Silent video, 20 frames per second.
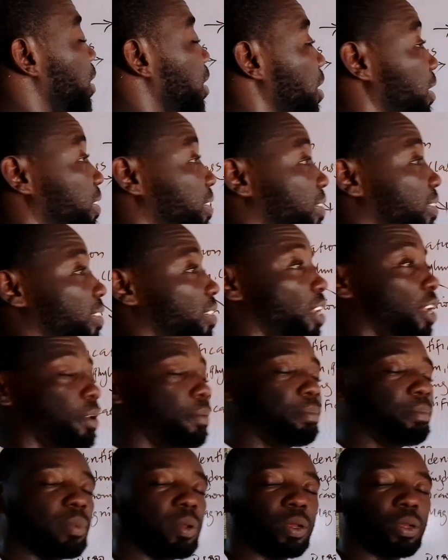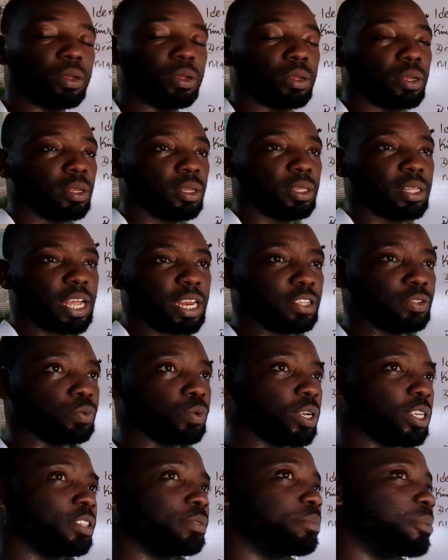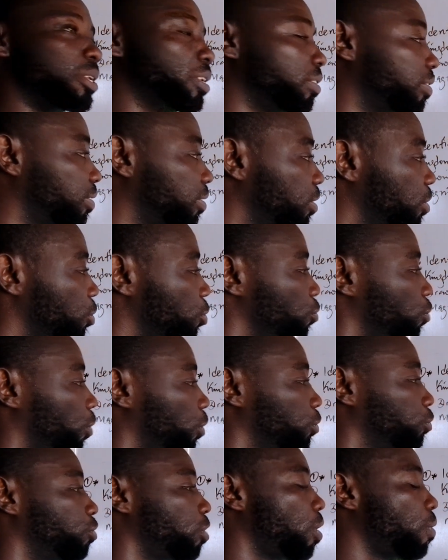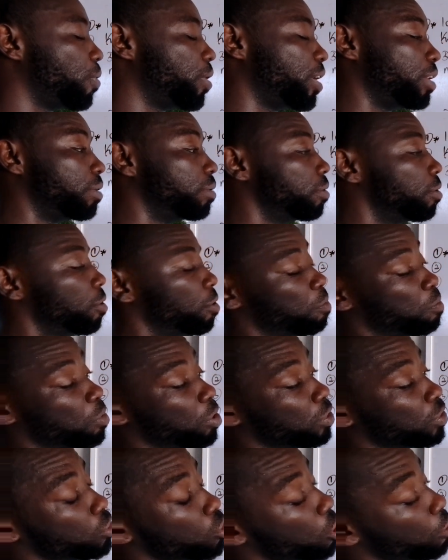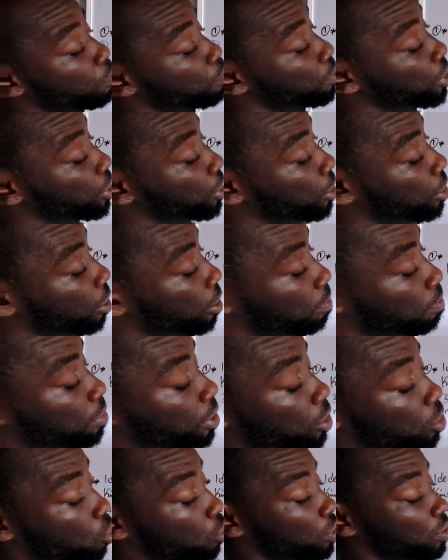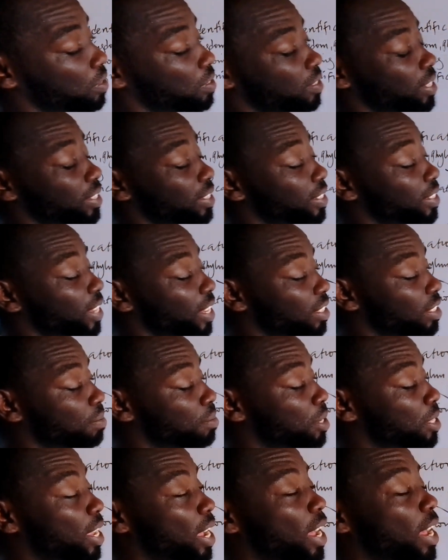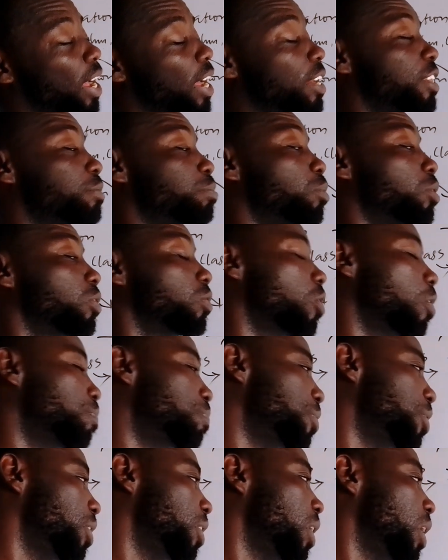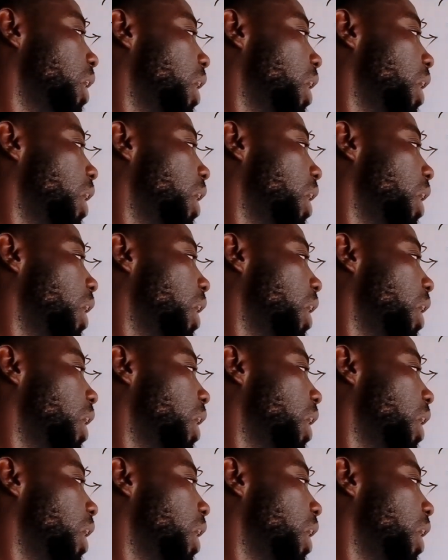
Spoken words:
8 cm. That is what it means. Your drawing must not be below 6 centimeters and it must not be